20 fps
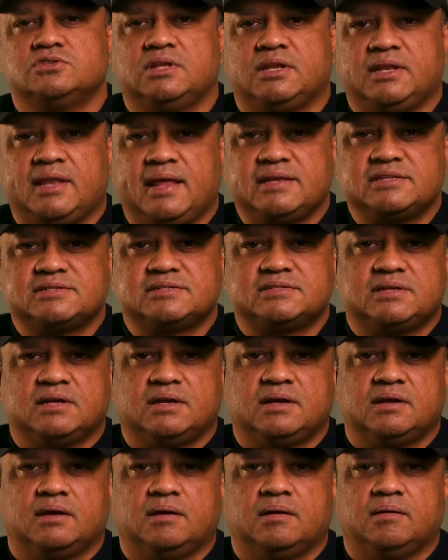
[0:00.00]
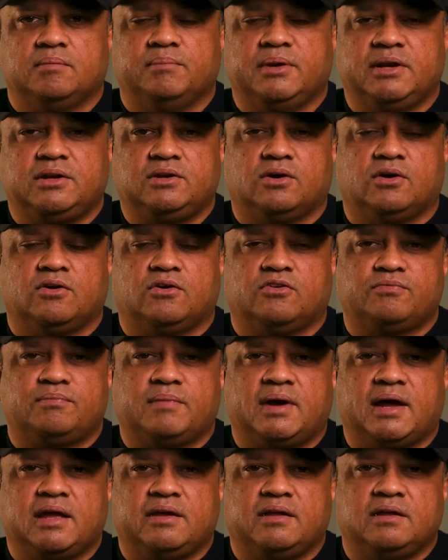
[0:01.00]
the next bit of
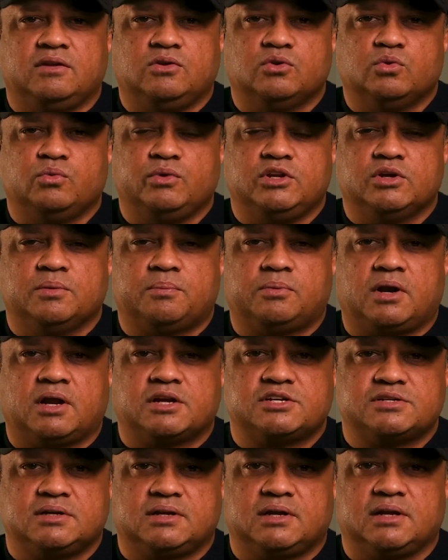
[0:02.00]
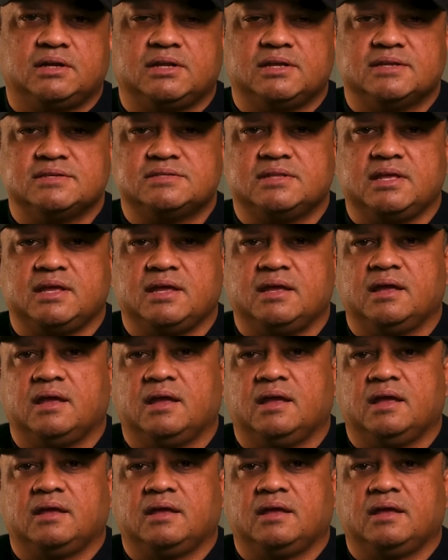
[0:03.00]
my new video production kit is the